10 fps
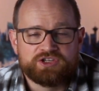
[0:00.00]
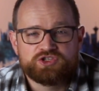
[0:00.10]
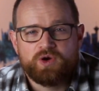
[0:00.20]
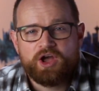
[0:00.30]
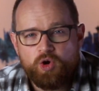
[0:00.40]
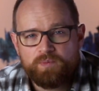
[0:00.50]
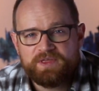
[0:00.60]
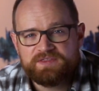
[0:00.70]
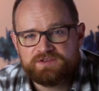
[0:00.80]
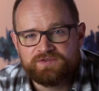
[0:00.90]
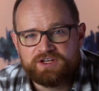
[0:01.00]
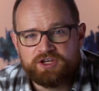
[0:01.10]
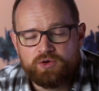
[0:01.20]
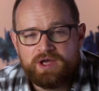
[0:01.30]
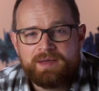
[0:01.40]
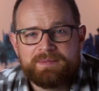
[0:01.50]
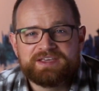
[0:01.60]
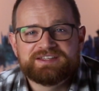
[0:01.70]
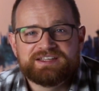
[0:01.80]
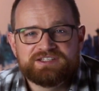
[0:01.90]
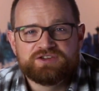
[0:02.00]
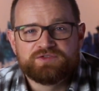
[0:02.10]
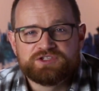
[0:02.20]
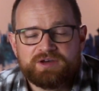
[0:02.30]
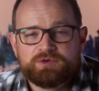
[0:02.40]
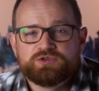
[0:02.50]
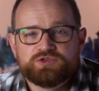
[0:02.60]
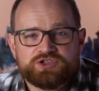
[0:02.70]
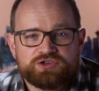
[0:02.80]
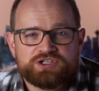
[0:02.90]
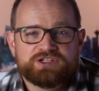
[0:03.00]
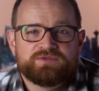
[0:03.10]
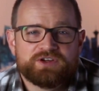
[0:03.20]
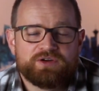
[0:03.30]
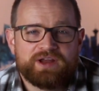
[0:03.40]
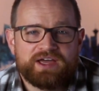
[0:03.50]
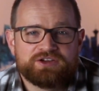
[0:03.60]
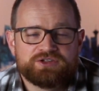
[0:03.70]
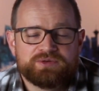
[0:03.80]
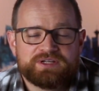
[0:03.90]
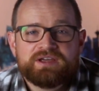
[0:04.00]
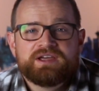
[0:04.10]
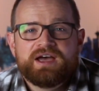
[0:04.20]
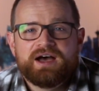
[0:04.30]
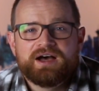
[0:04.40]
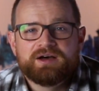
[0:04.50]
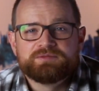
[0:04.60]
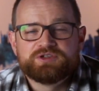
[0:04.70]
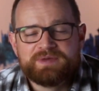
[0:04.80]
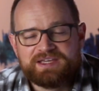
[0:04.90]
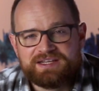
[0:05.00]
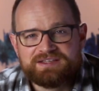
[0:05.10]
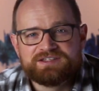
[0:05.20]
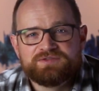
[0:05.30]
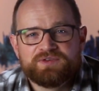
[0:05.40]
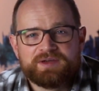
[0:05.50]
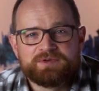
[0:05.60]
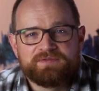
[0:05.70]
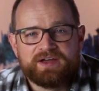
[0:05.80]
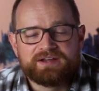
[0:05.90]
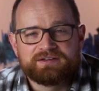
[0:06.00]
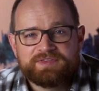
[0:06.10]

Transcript: So I hope that this video makes it easy for someone who's searching to figure out how to do it, to make it easy for them to find it.